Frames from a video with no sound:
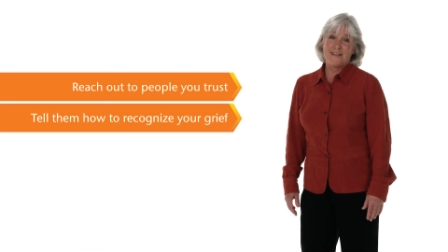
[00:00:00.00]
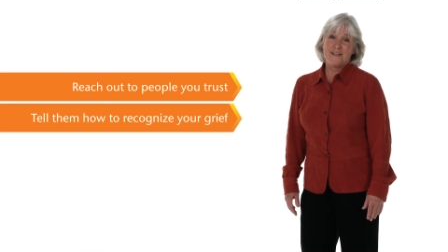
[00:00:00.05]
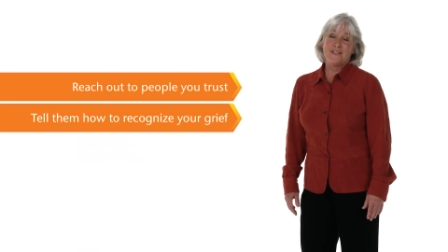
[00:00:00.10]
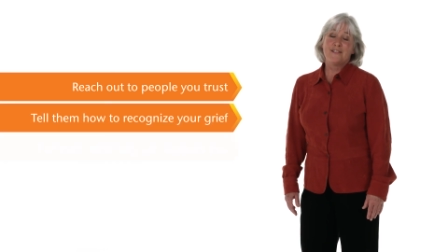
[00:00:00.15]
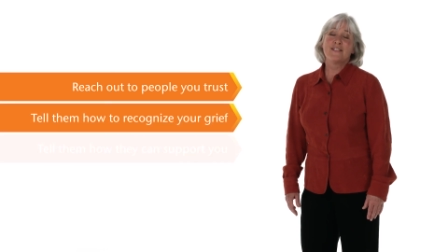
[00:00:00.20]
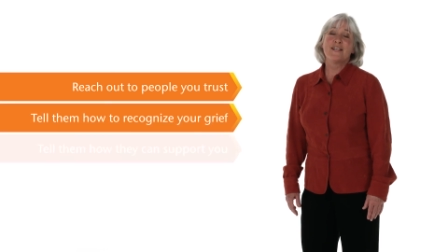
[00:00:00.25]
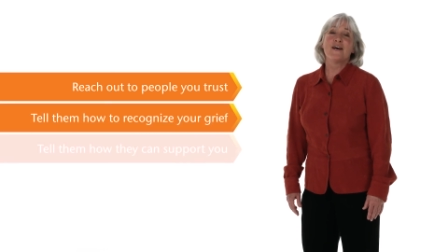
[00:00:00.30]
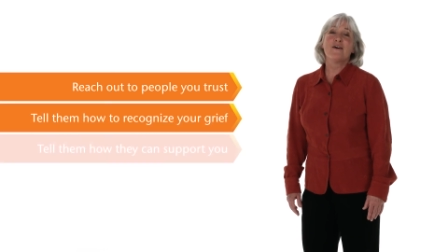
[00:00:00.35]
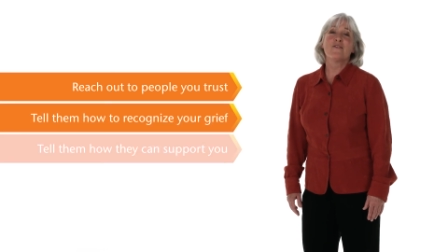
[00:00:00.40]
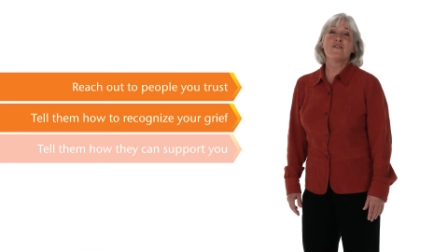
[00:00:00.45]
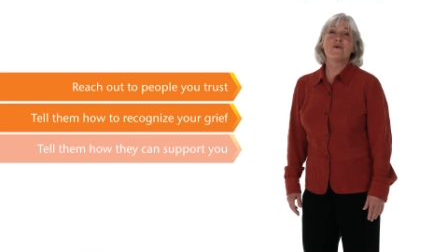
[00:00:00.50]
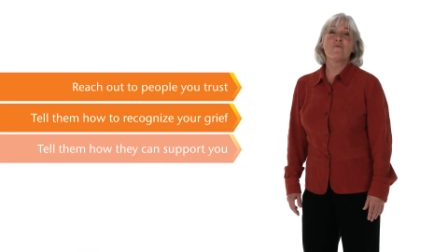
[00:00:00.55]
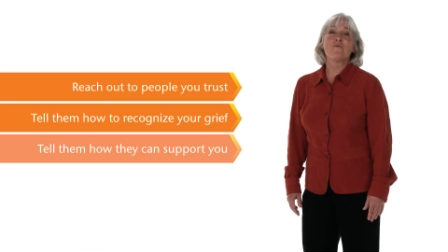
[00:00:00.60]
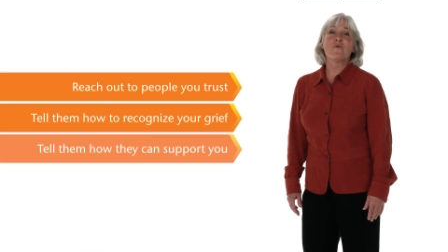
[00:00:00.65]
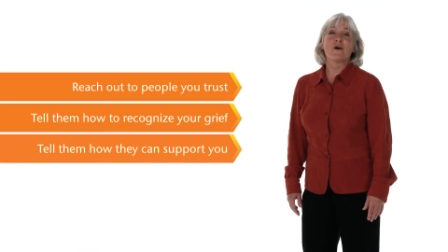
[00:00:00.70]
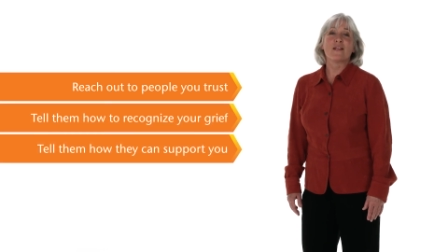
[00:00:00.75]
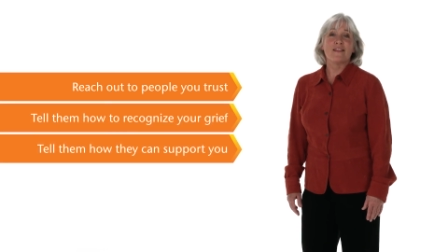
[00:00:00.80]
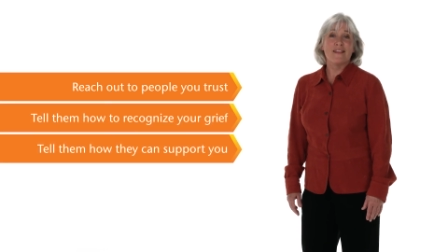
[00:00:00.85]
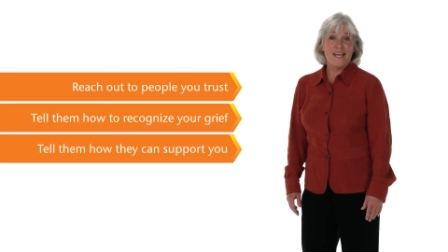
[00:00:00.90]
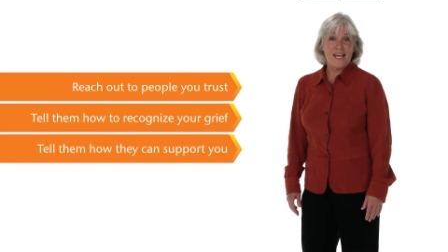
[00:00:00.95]
Tell them
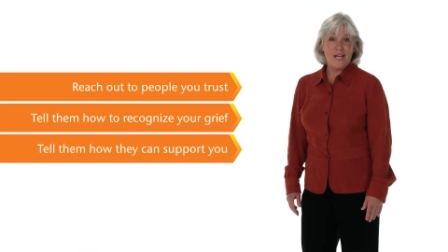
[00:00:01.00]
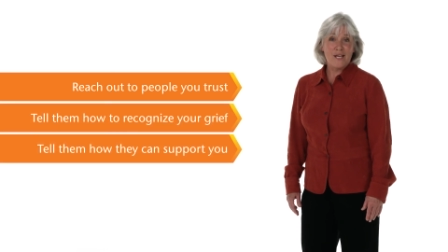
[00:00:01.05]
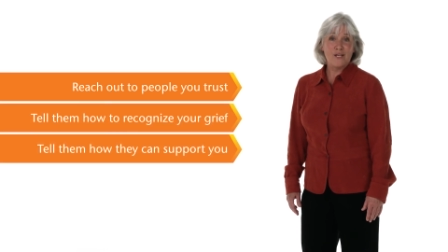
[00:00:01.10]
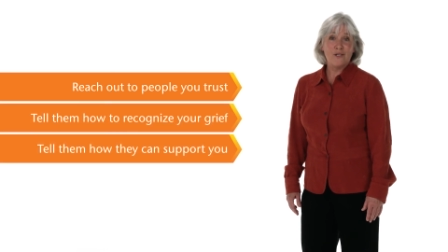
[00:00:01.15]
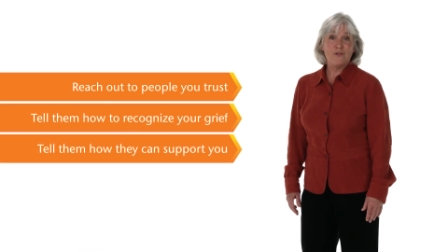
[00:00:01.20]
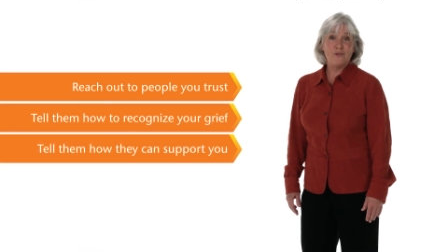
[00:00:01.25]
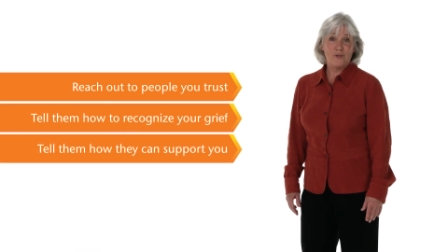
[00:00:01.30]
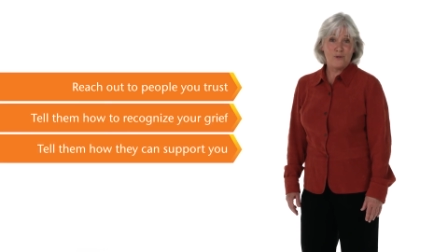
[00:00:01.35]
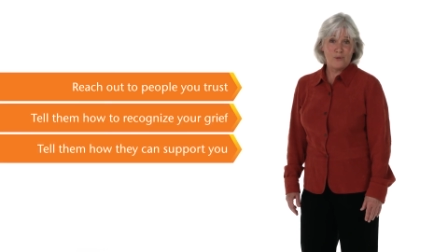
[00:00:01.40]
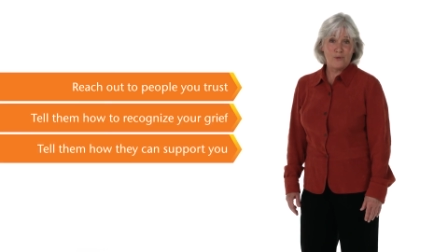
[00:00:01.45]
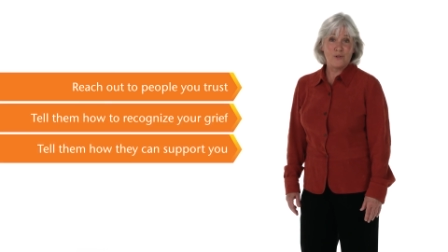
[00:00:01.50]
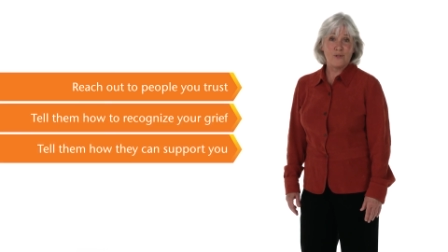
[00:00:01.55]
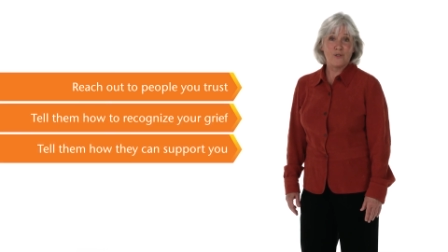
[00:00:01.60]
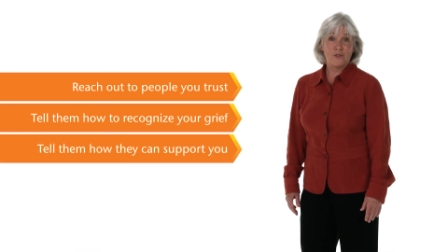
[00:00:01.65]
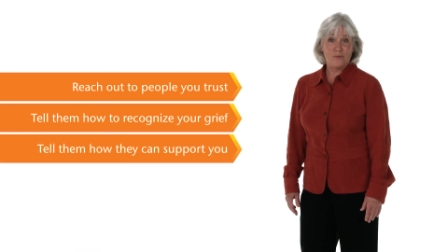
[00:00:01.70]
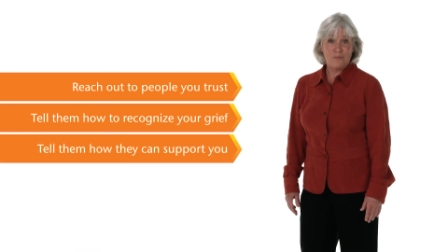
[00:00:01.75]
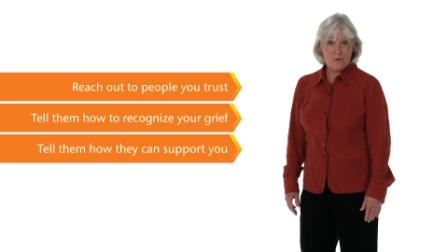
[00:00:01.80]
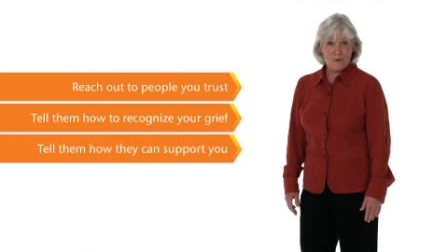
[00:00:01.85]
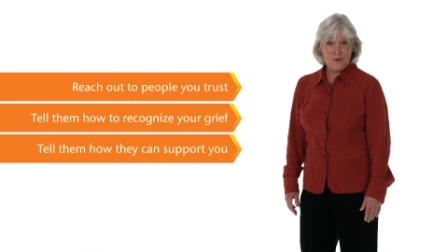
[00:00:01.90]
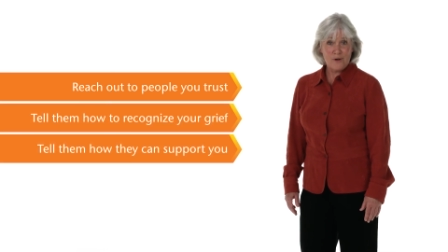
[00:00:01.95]
what they can do to
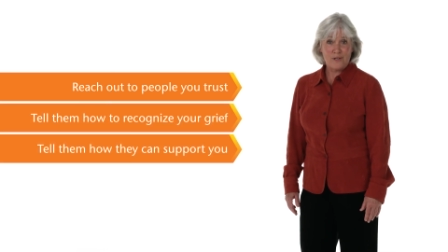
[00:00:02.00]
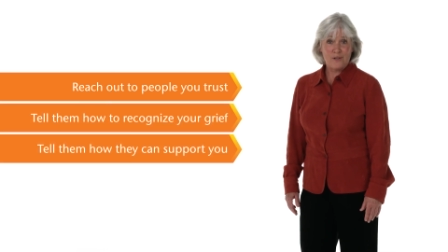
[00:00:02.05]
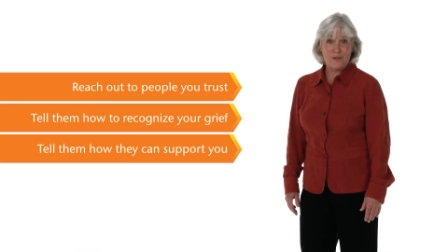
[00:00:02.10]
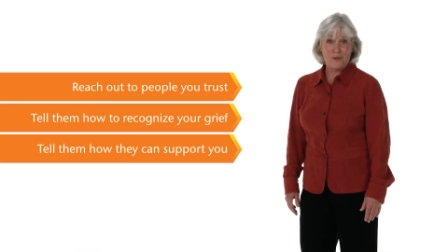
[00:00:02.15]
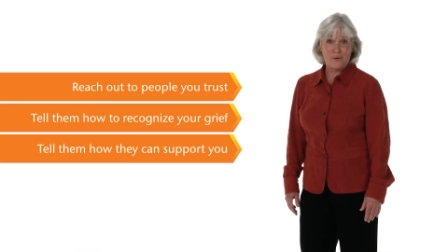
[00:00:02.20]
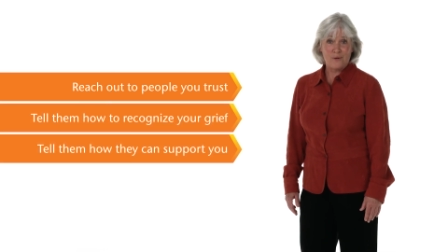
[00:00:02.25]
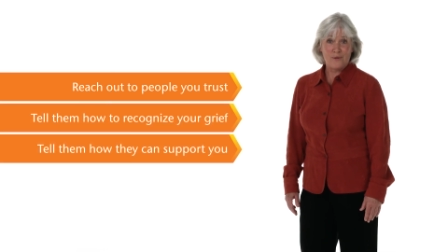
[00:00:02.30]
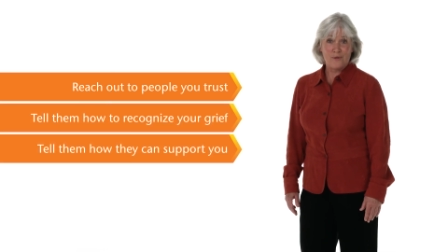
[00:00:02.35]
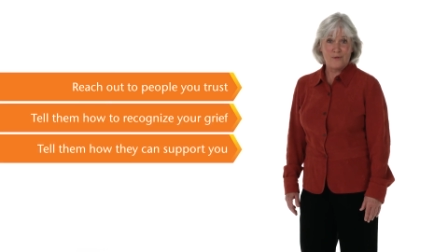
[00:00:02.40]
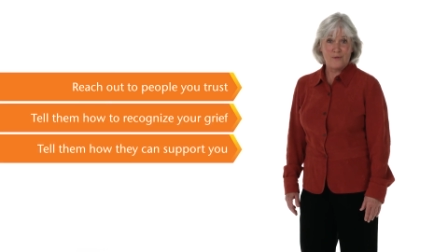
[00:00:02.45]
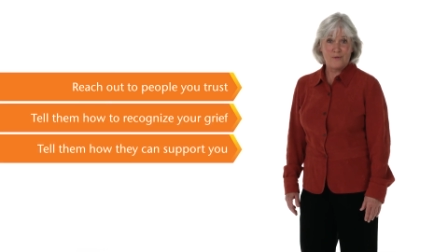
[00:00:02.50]
support you.